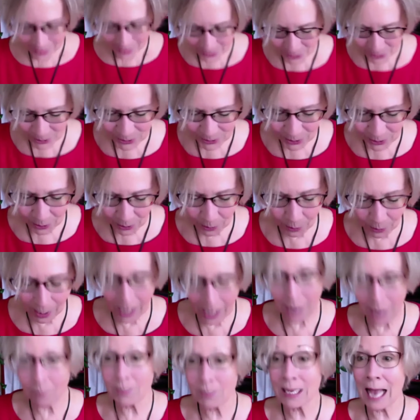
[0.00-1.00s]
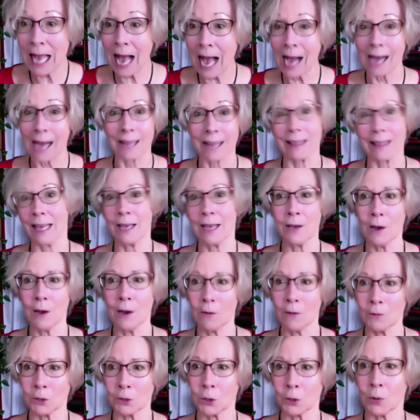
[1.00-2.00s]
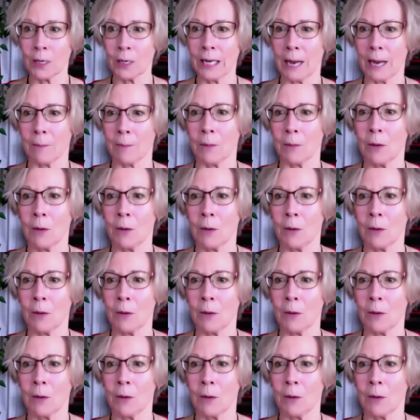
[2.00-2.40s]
So yeah, thank y'all for showing up.